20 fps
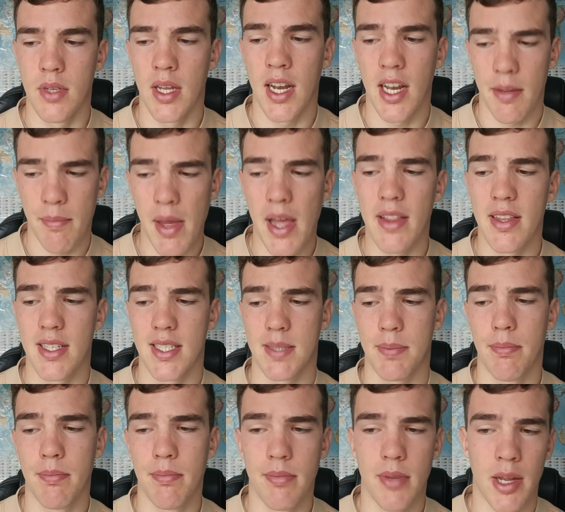and I met
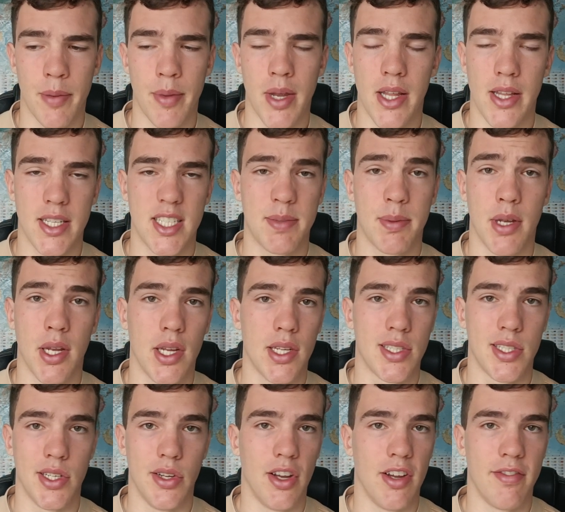this
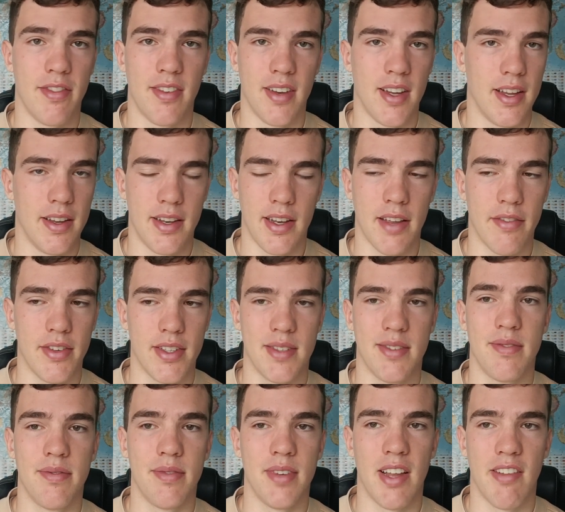person who I
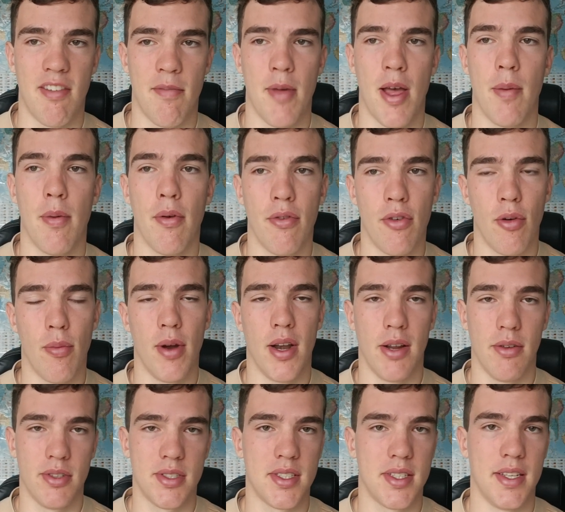never met before, but
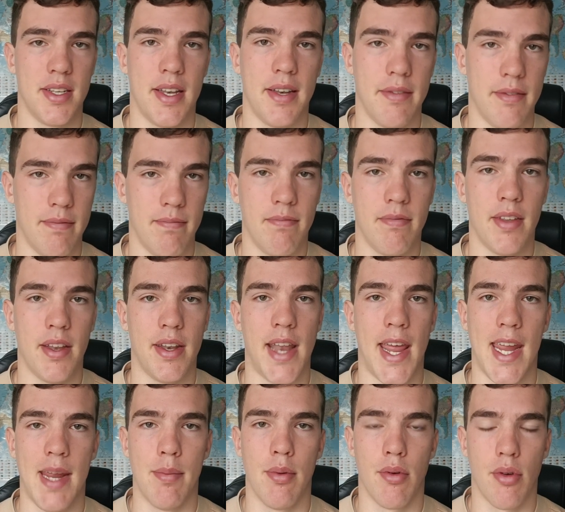it was the
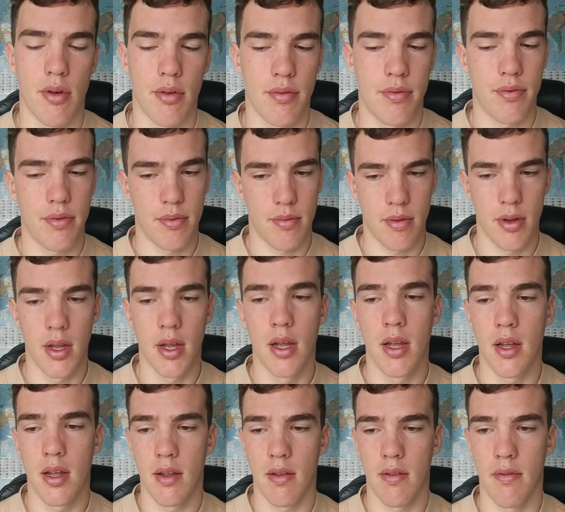neighbor of
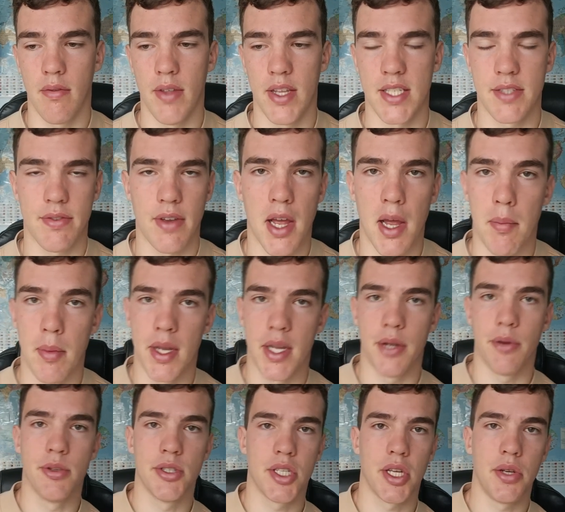this family
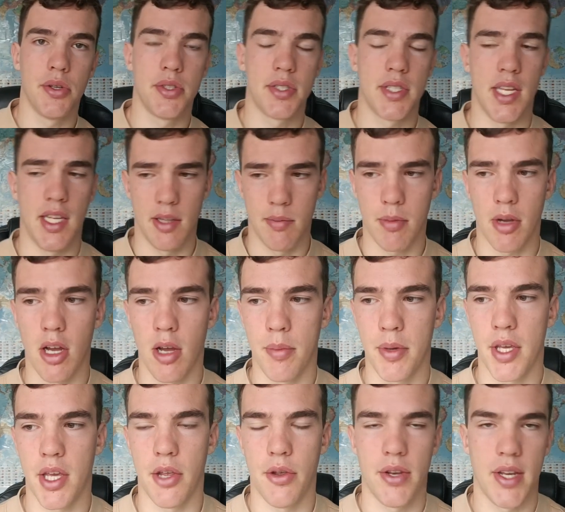who was hosting the
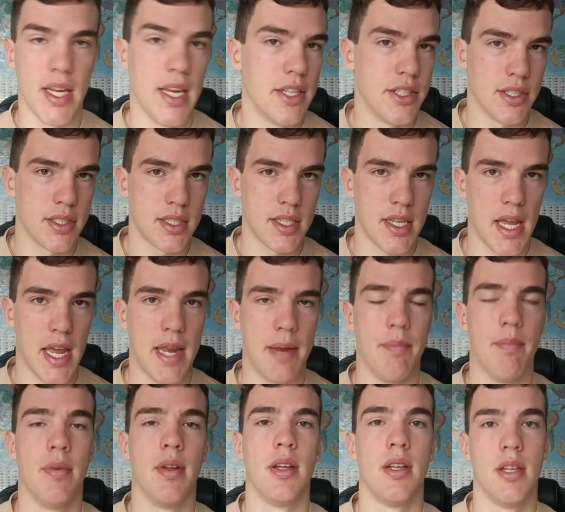barbecue, and he just
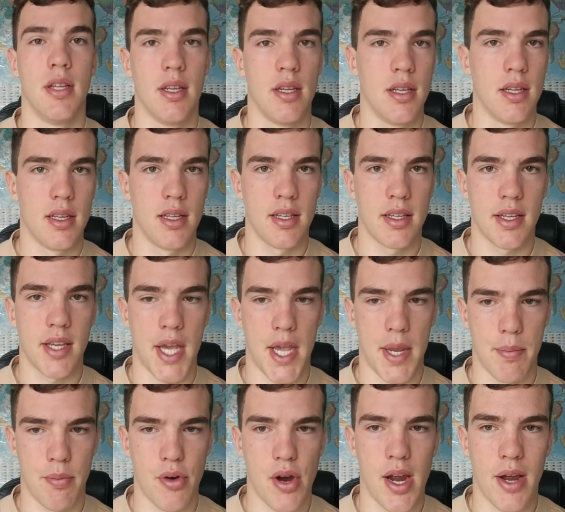came
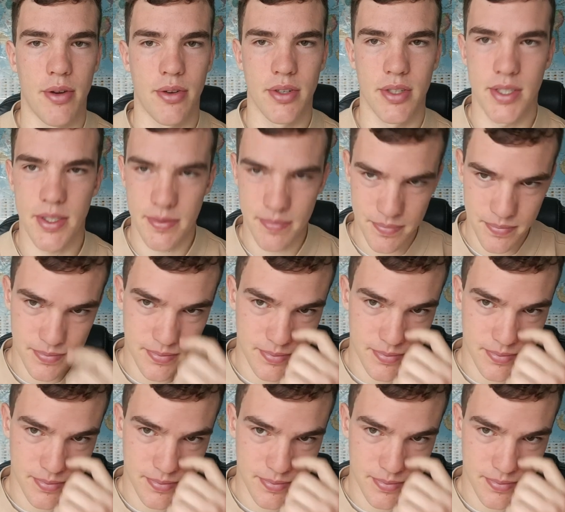round,